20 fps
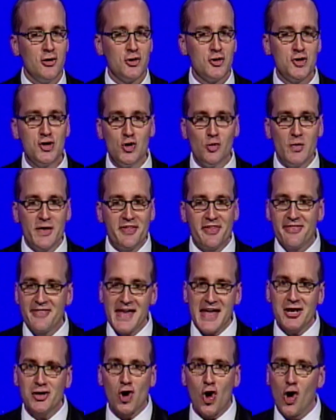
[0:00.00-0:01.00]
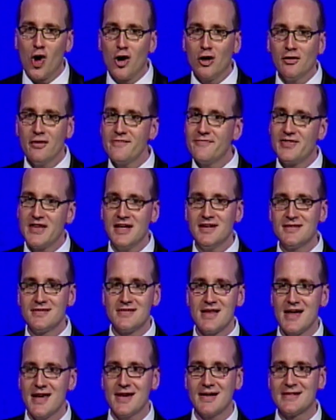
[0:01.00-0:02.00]
You would think all of these
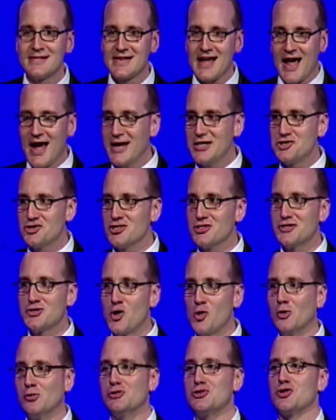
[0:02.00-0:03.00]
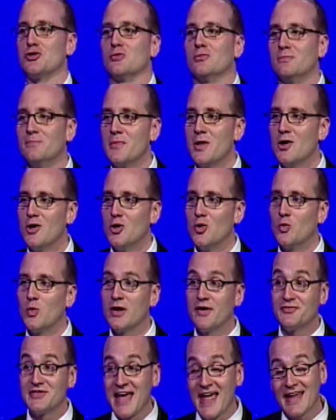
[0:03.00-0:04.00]
things I just told you would
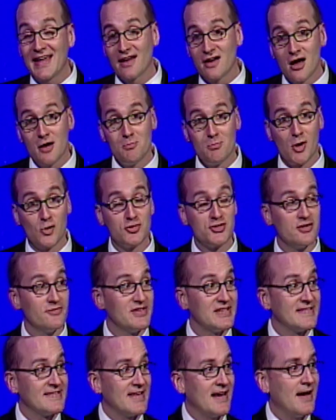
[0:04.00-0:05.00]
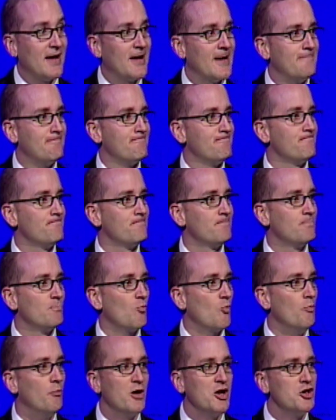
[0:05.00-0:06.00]
have taken up most of his time,
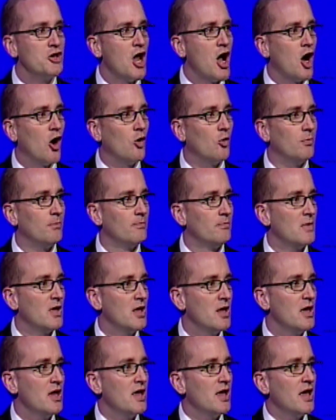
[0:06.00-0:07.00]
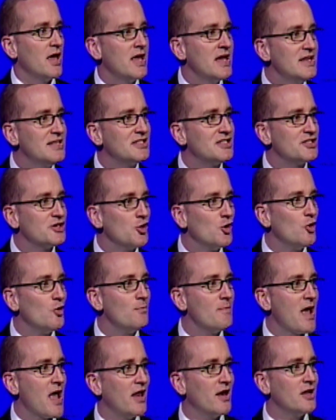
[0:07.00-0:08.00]
but no. He still
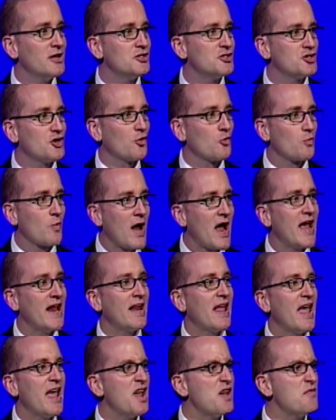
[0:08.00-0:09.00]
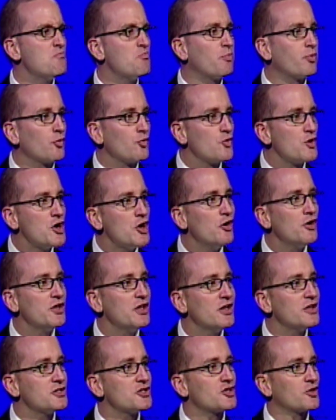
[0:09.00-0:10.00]
managed to write a
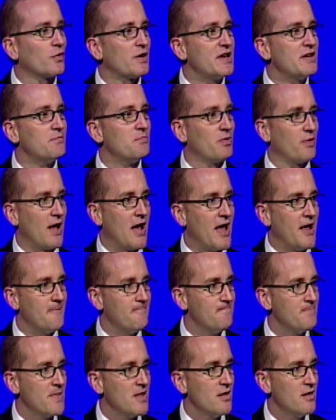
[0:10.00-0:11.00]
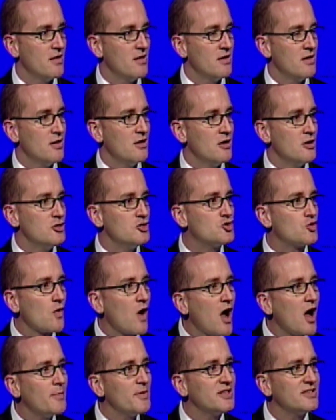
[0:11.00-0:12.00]
brilliant screenplay
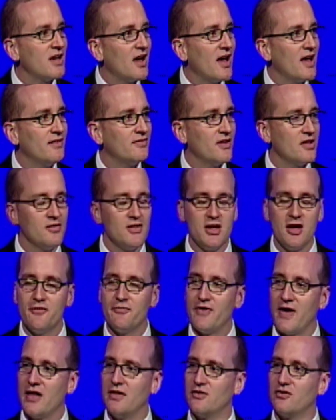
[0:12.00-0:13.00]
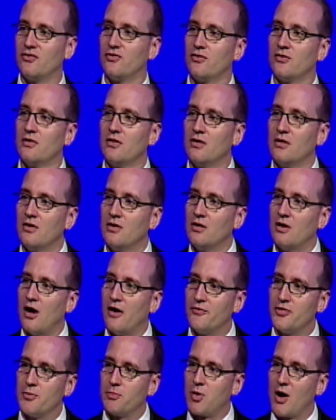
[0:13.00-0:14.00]
dramatizing the events
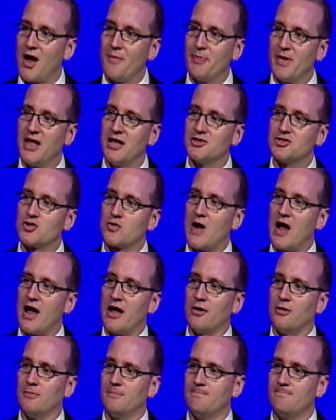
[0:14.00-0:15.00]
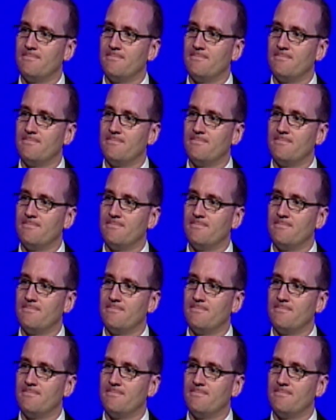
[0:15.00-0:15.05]
of the Prop 8 trial.